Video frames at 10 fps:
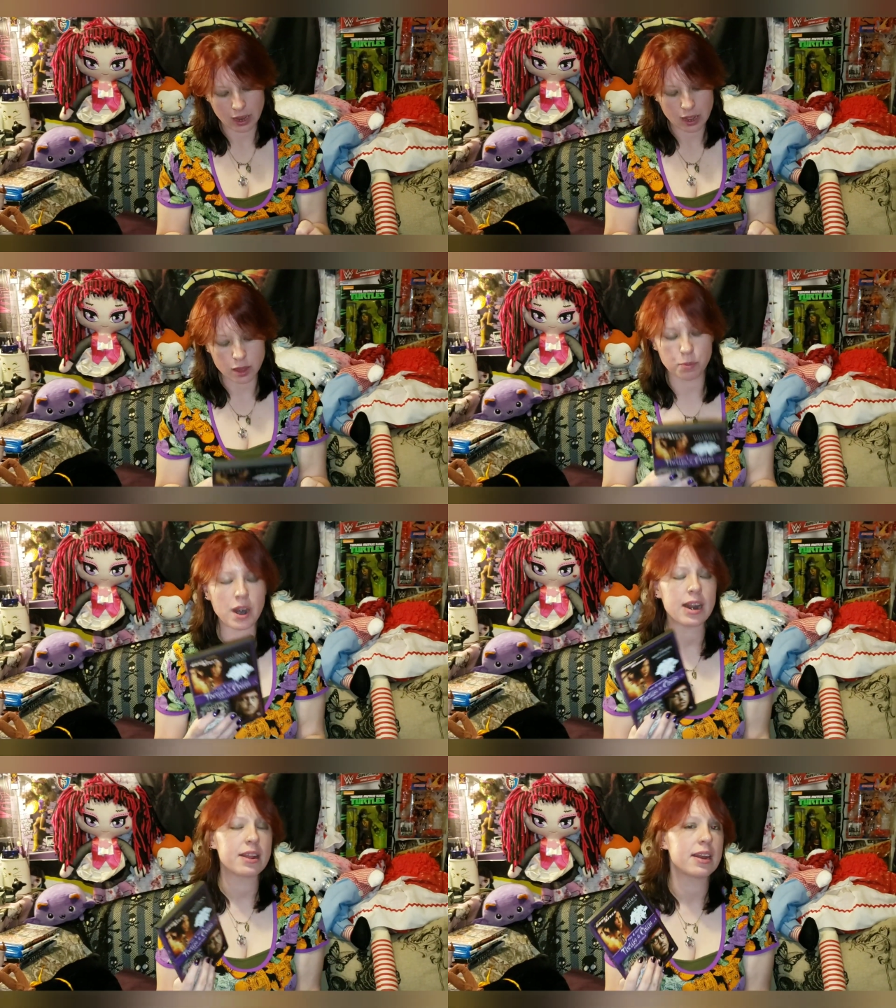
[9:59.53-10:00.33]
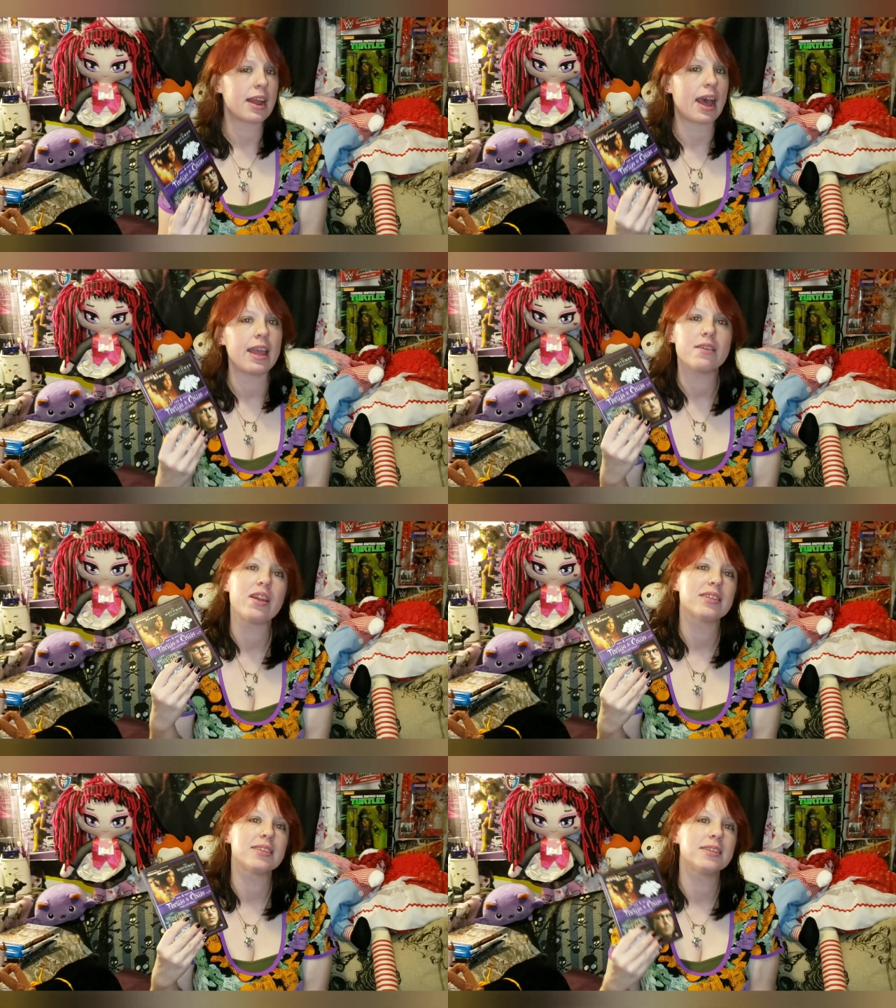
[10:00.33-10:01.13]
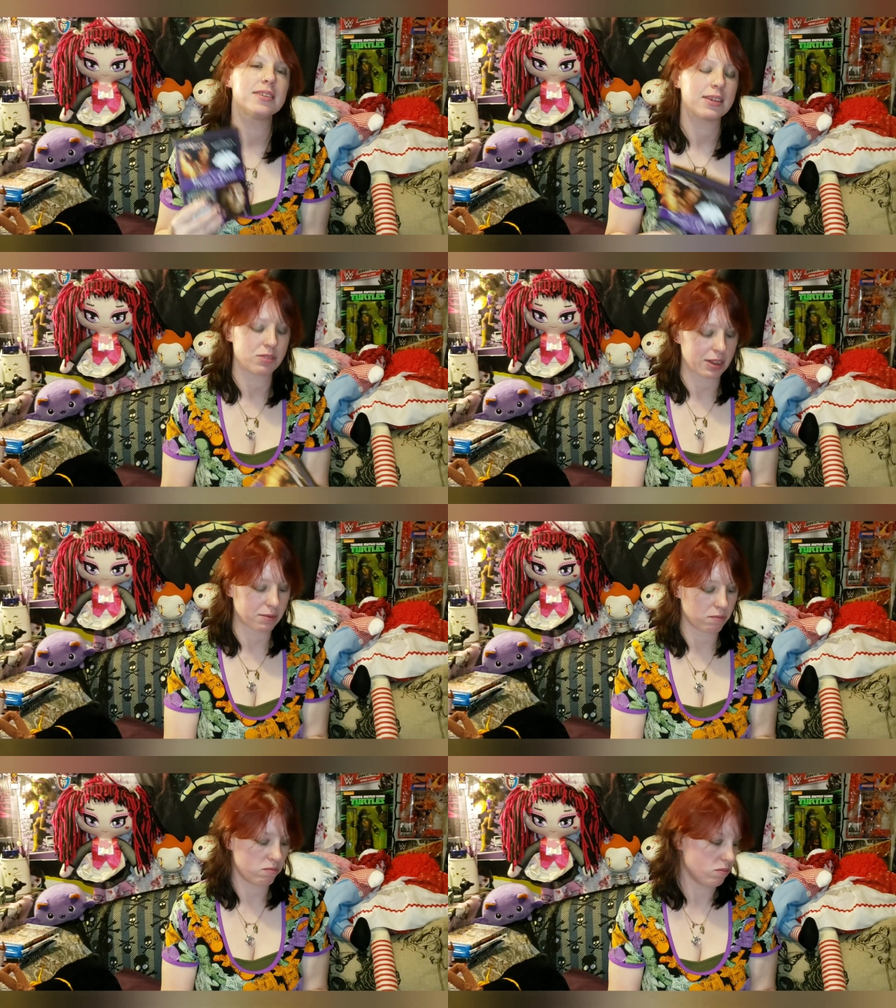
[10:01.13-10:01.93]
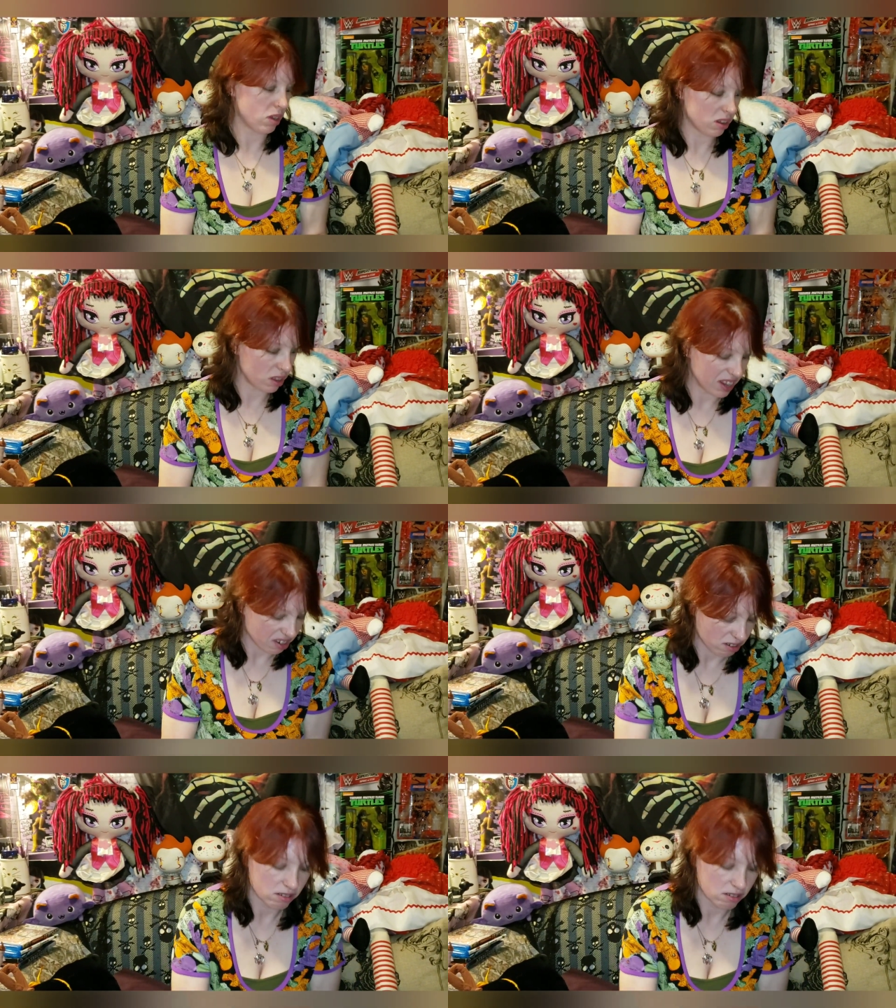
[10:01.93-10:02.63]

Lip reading: The Bride I have not seen since I was like little.